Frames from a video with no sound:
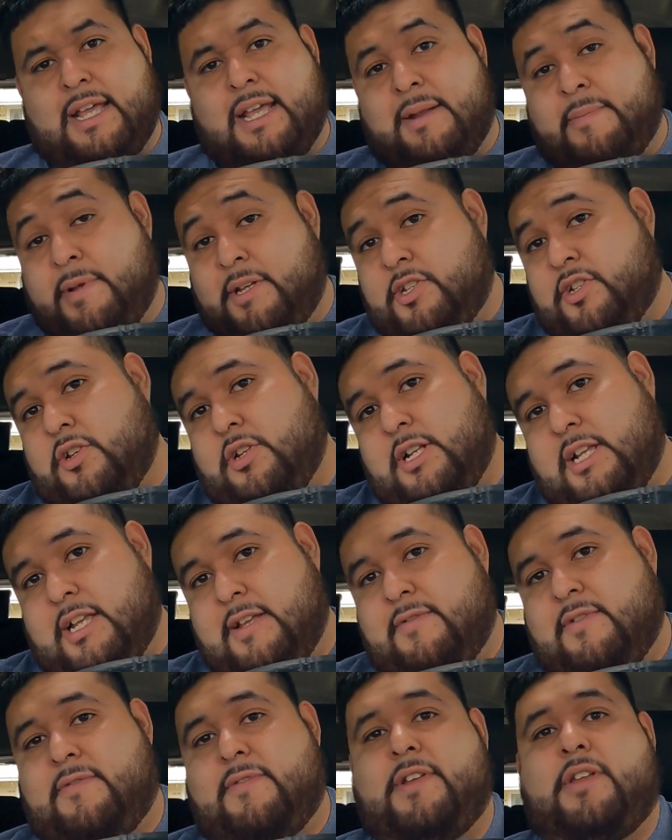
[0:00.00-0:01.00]
and make sure to
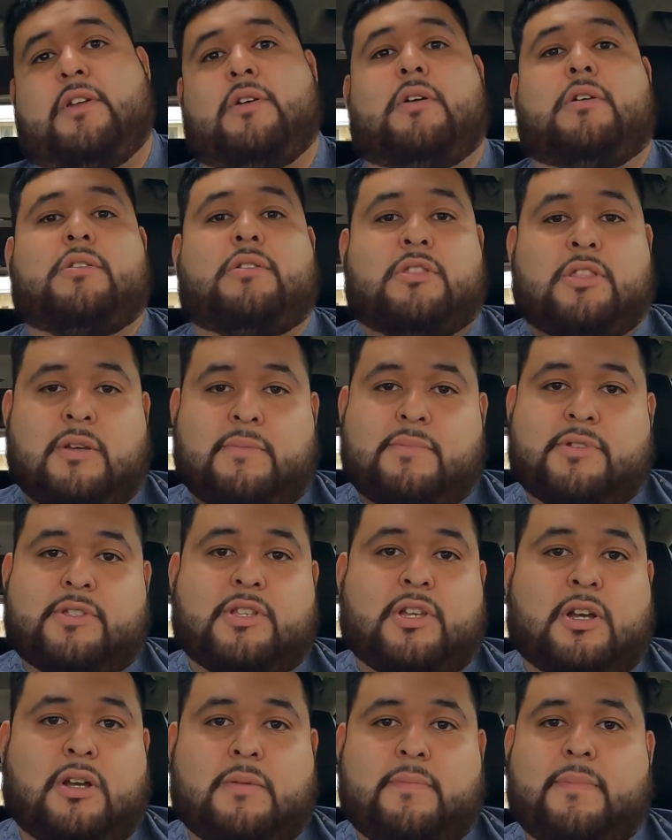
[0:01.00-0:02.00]
give the video a
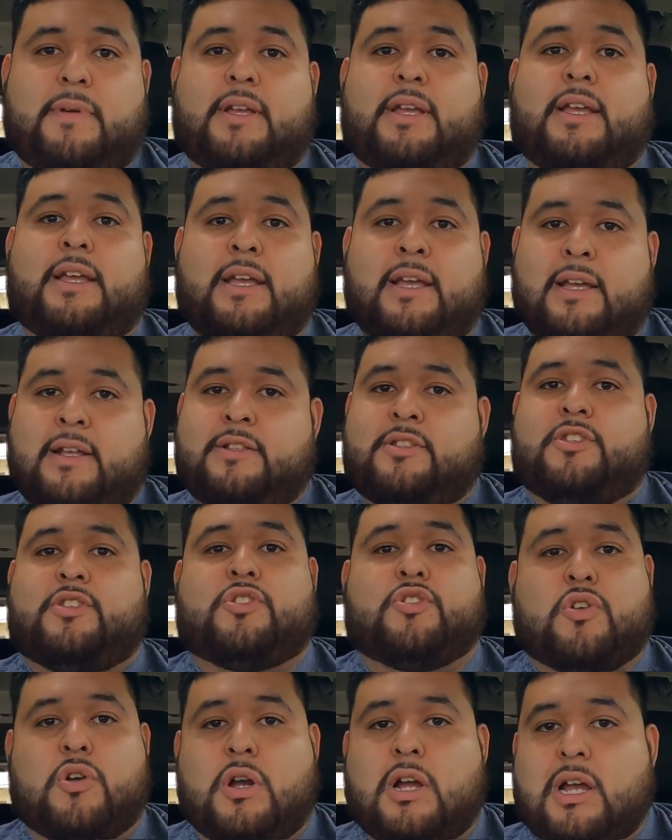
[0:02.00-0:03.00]
thumbs up and
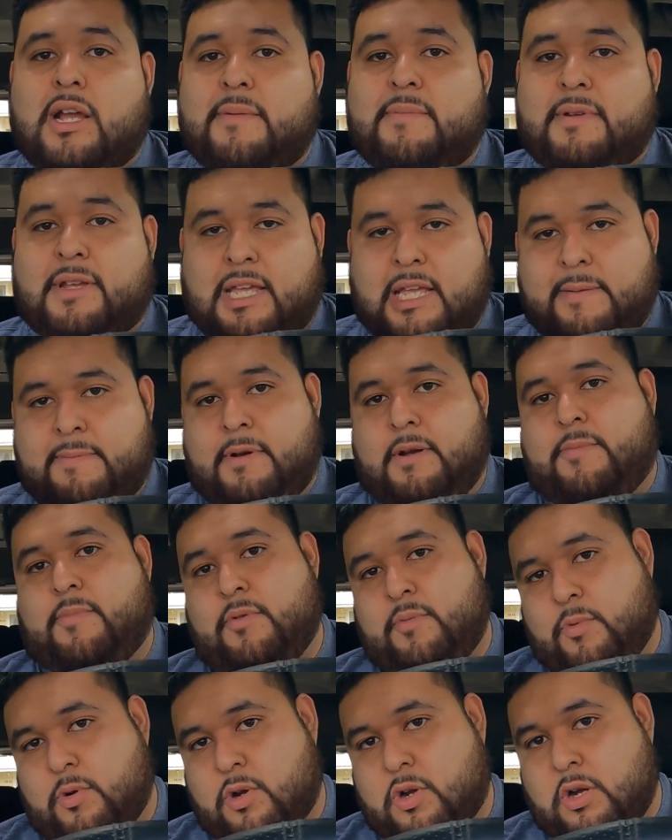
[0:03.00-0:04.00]
subscribe. Keep up
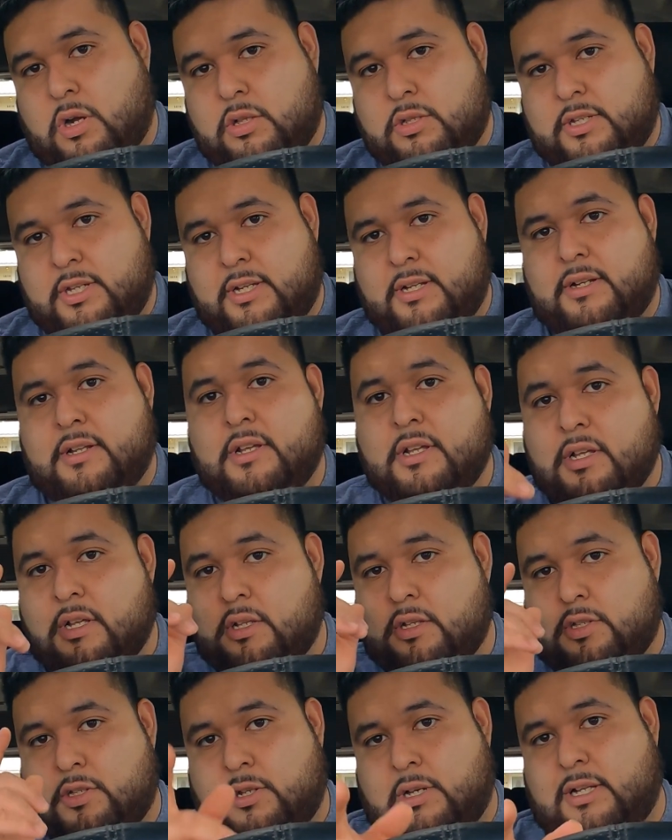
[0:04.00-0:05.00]
with more content.
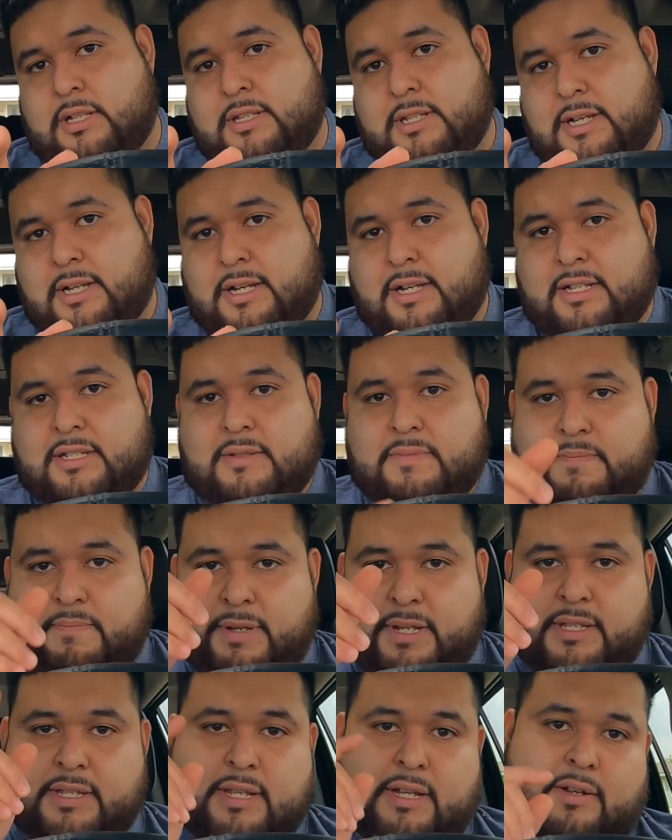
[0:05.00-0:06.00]
So that's it, guys.
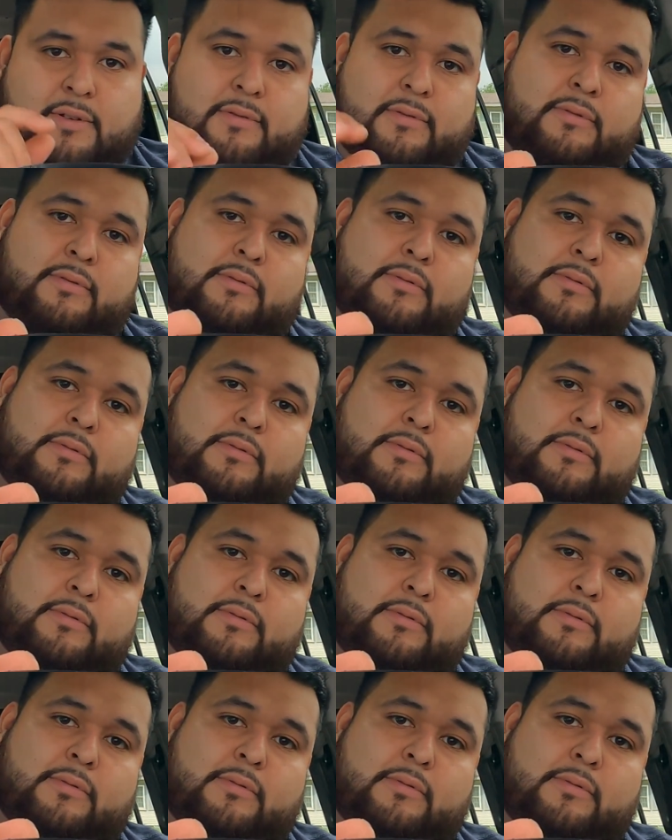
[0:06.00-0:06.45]
Peace out.